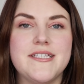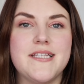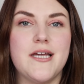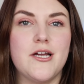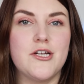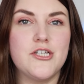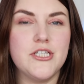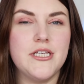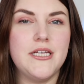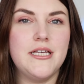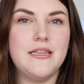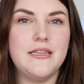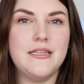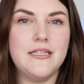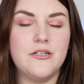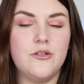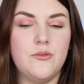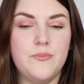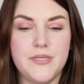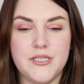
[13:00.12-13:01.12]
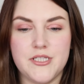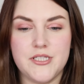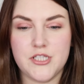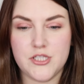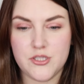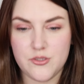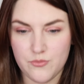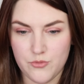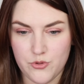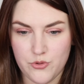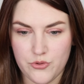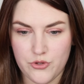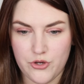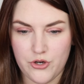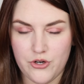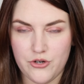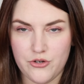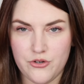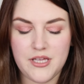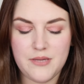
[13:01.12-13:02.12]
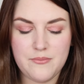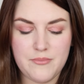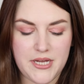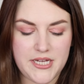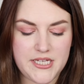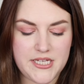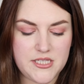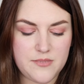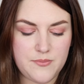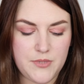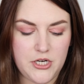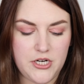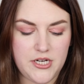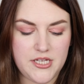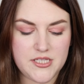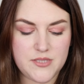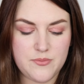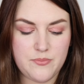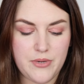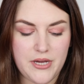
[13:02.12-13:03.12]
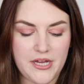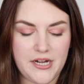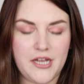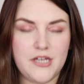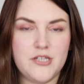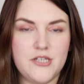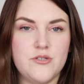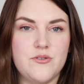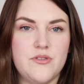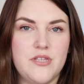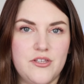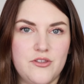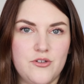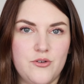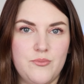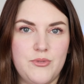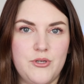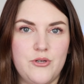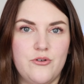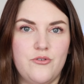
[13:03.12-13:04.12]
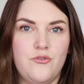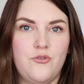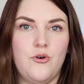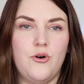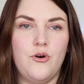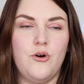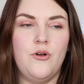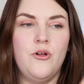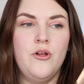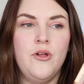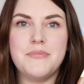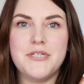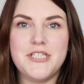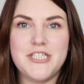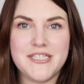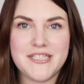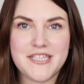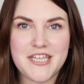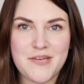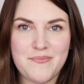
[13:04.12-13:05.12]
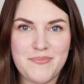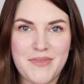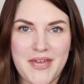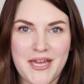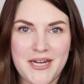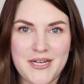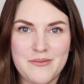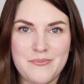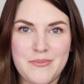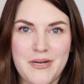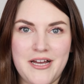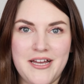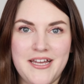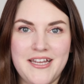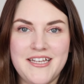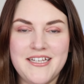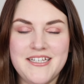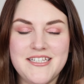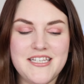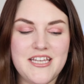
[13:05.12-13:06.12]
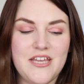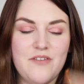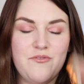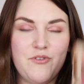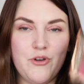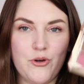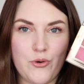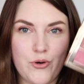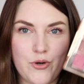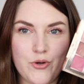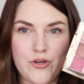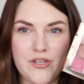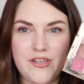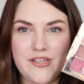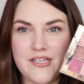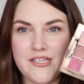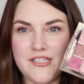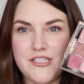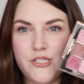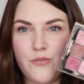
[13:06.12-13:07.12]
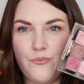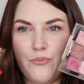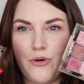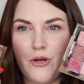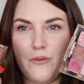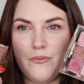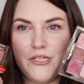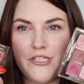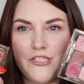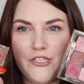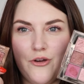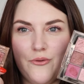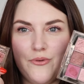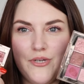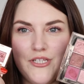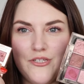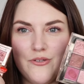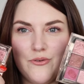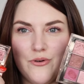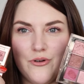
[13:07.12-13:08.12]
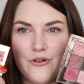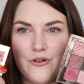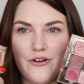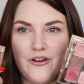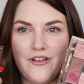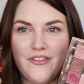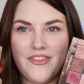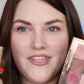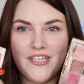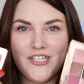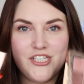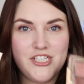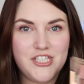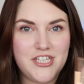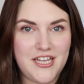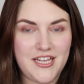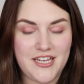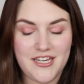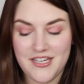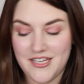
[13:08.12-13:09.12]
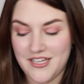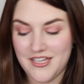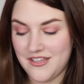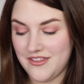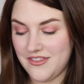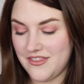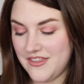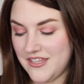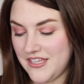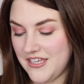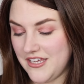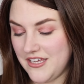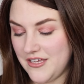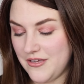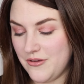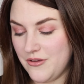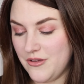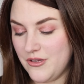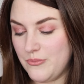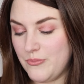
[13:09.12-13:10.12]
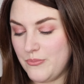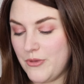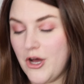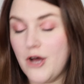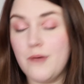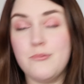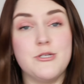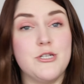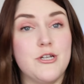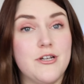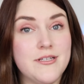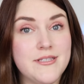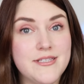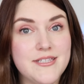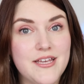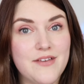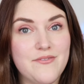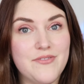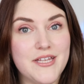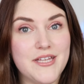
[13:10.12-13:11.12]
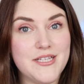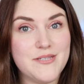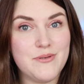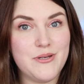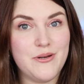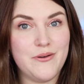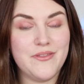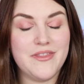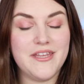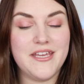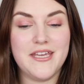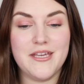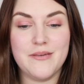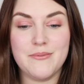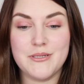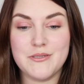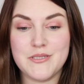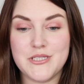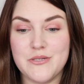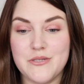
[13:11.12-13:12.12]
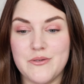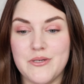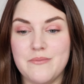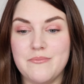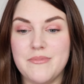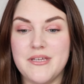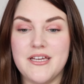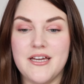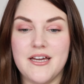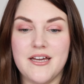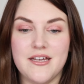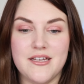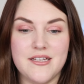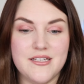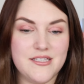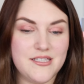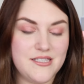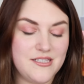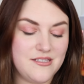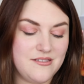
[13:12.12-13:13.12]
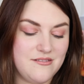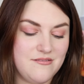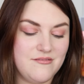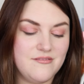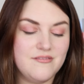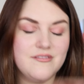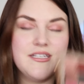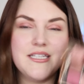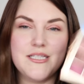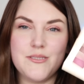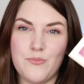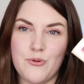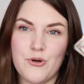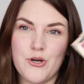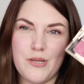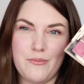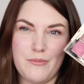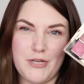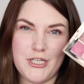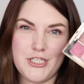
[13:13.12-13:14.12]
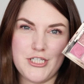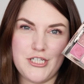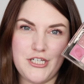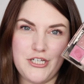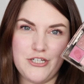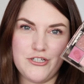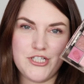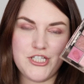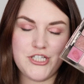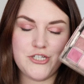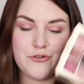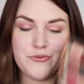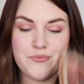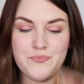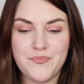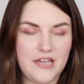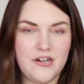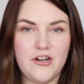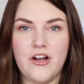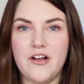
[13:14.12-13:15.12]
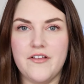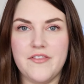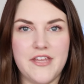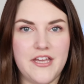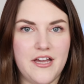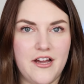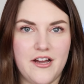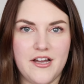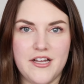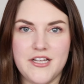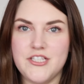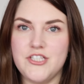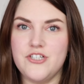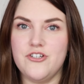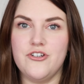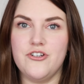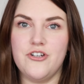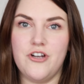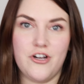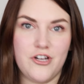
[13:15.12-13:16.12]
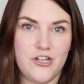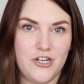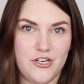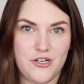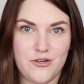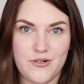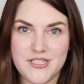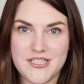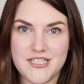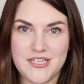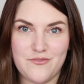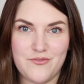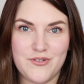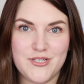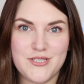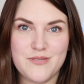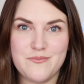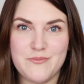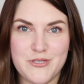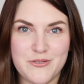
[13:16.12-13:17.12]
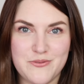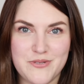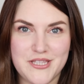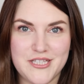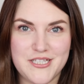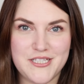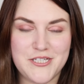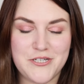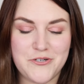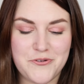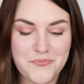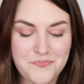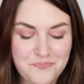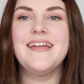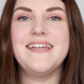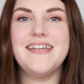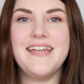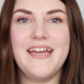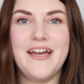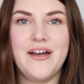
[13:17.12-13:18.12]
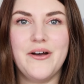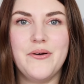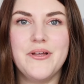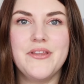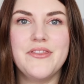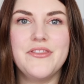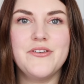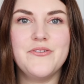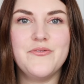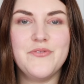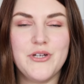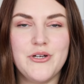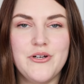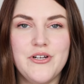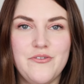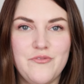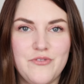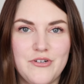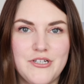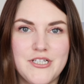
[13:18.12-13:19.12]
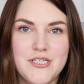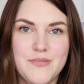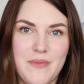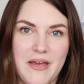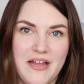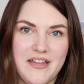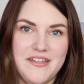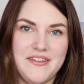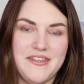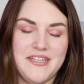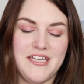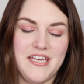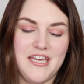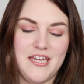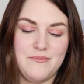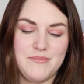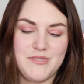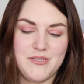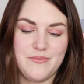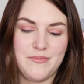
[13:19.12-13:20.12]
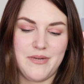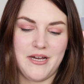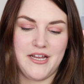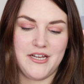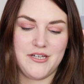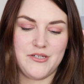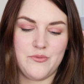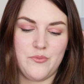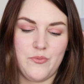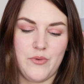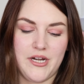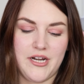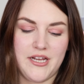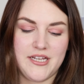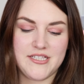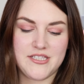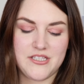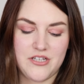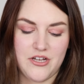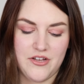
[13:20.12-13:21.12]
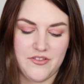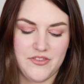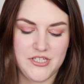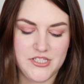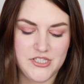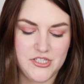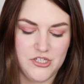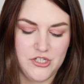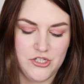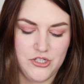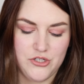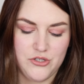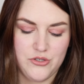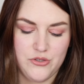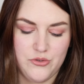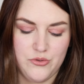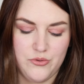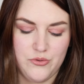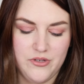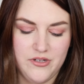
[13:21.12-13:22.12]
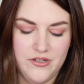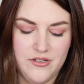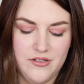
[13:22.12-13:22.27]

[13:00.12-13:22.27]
is actually a little bit smoother in my experience, but I do think they're beautiful. But just keep that in mind. If you're ordering this, you probably don't need to order this shade in the Pop Shots if that's what you're thinking about doing, because it's pretty much in here too. And on the eyes, you're not going to notice a difference between the two. Now, the very first palette that came to mind when I saw this new